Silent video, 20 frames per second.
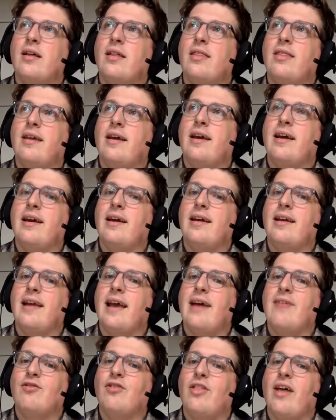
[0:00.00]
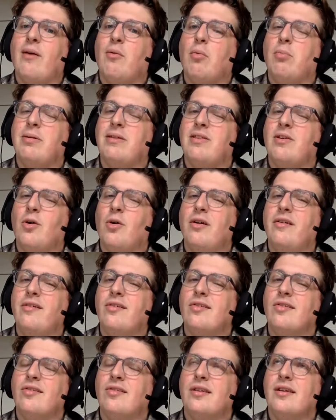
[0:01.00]
Then after that will be the
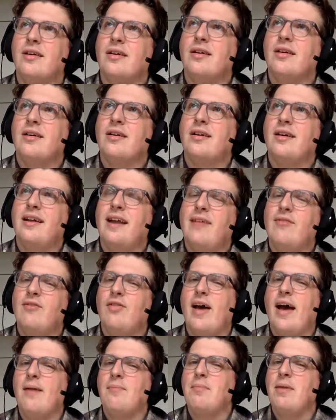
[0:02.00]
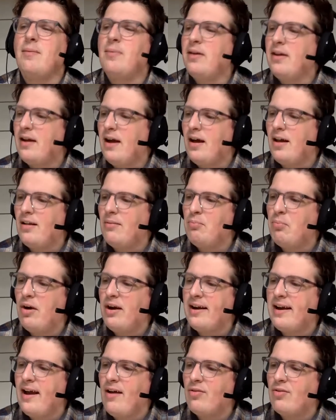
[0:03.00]
Norse. After that, maybe I'll
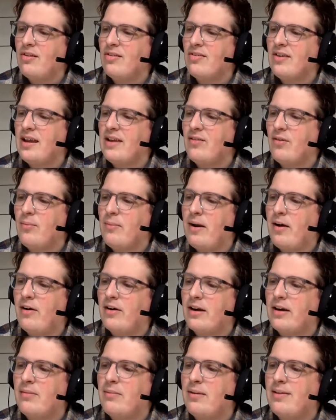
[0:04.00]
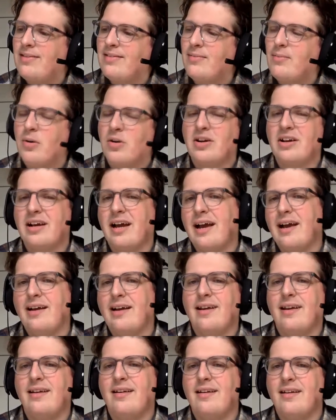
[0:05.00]
break out this Native American myths book
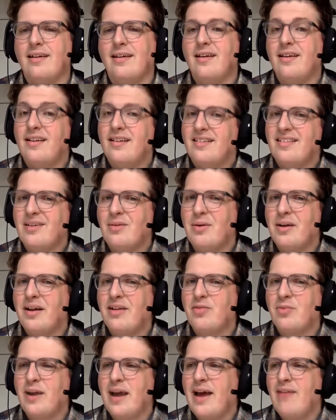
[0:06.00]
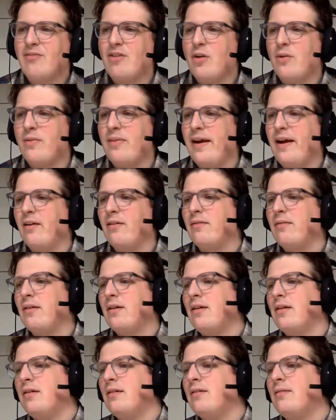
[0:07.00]
again and see what else we have going there.
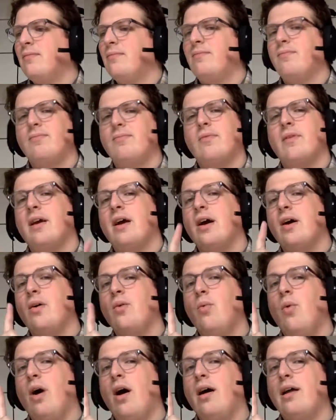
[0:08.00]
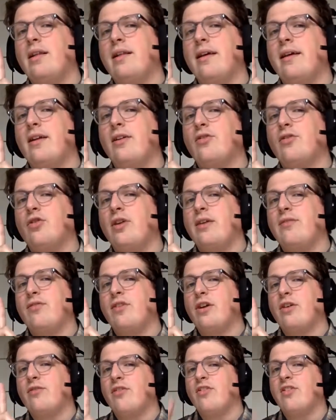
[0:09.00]
One little treat
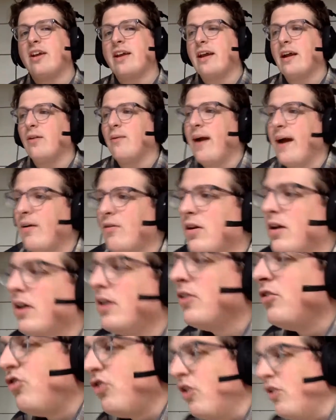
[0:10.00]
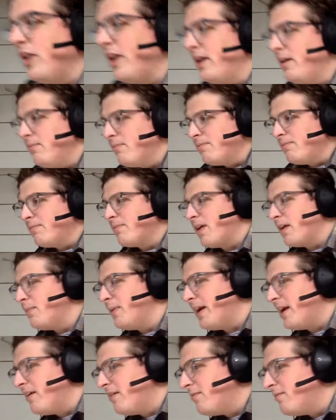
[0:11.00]
for you for sticking around. Junie, come
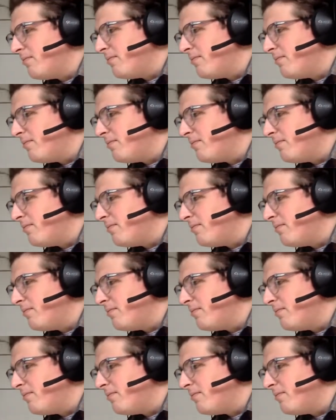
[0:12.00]
here.